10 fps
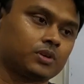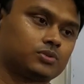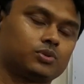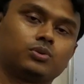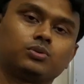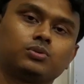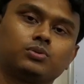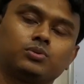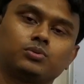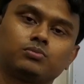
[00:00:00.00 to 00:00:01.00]

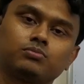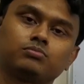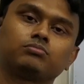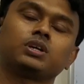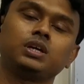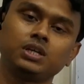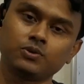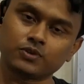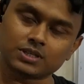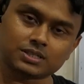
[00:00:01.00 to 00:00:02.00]
So
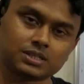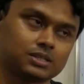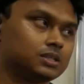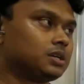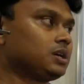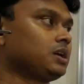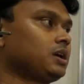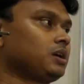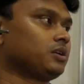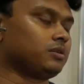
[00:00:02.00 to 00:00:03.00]
he
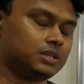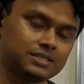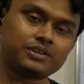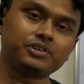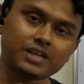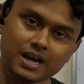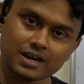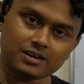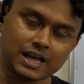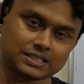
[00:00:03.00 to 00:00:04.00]
is a
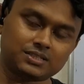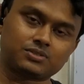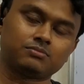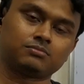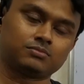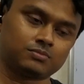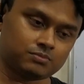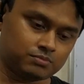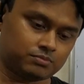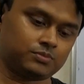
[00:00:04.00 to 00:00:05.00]

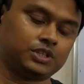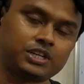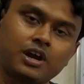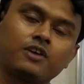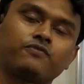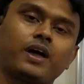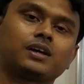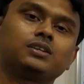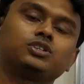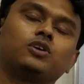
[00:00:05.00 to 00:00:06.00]
retired
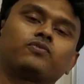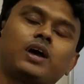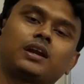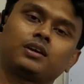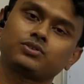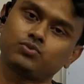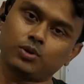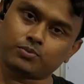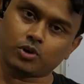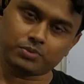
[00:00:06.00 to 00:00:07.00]
faculty of Calcutta School
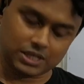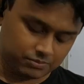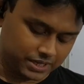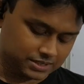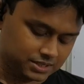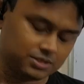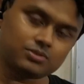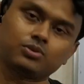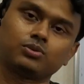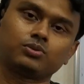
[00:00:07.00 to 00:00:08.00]
of Tropical Medicine.
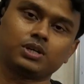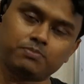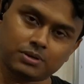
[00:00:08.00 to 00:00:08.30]
So